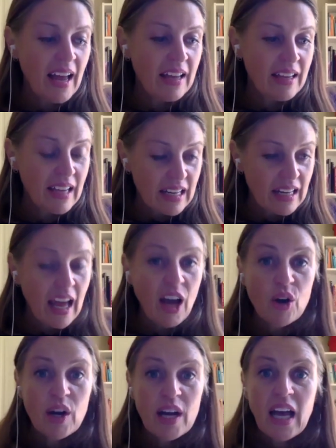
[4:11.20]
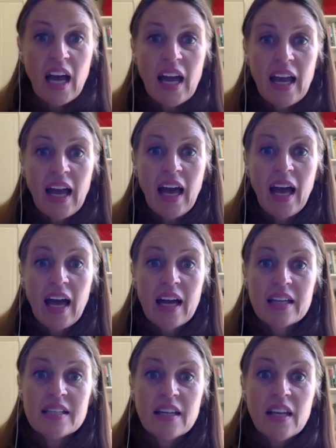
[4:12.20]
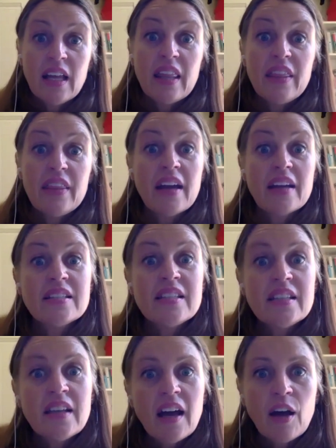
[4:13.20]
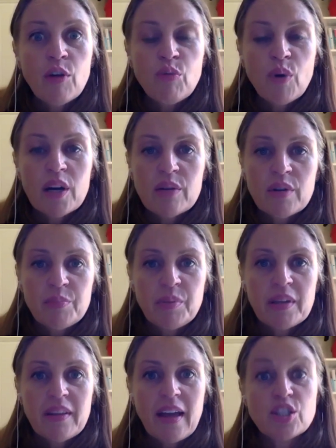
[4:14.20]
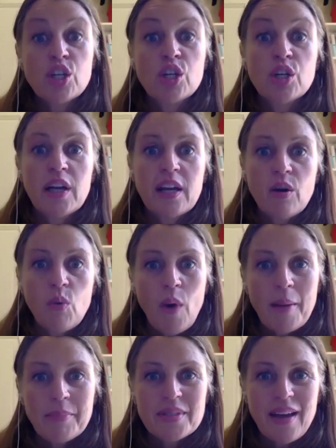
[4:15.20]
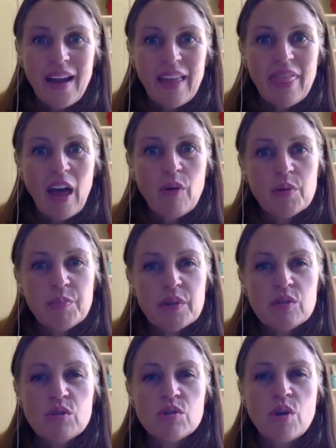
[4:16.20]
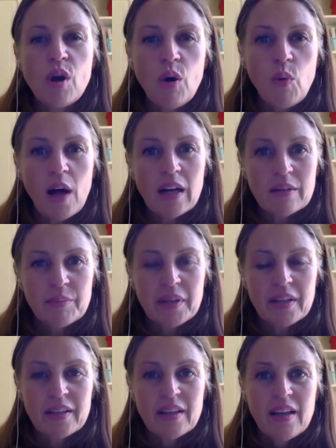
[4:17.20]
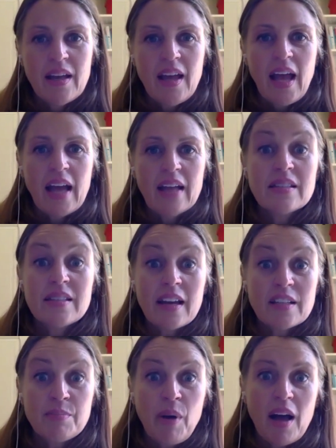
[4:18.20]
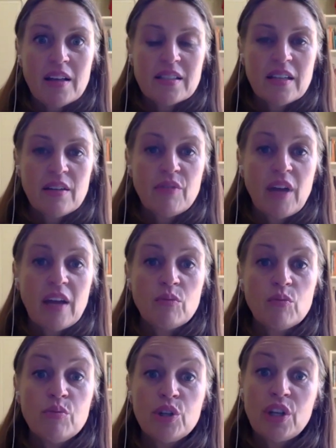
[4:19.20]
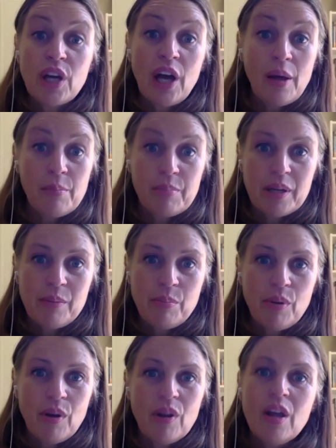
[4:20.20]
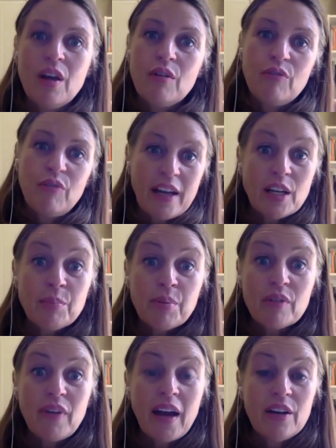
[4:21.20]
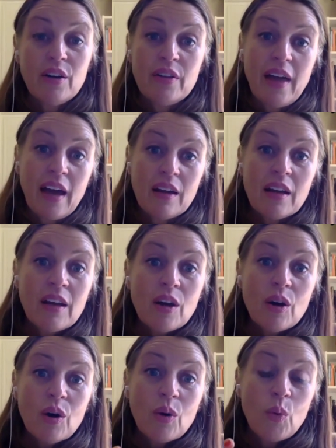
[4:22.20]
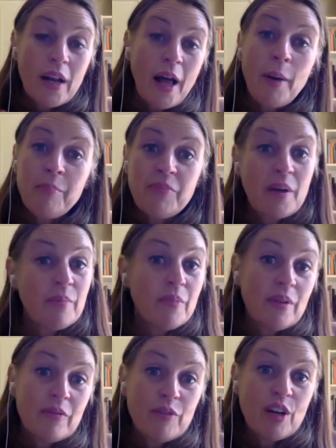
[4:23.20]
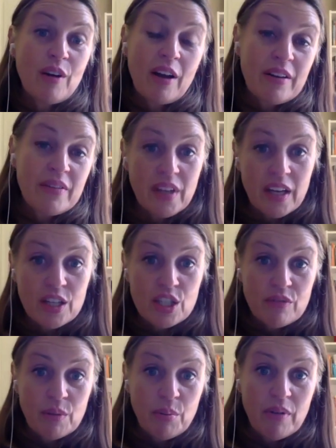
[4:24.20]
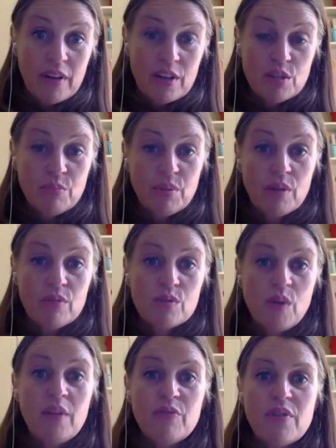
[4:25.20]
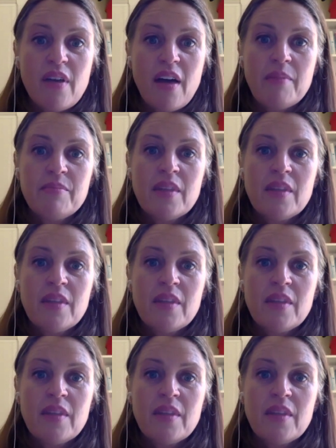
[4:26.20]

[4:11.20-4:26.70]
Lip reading: getting out. And I had the idea of what it would be like to create a website that would be so welcoming and sex positive and really help people find a provider that would help them figure out if the HIV prevention pill was right for them,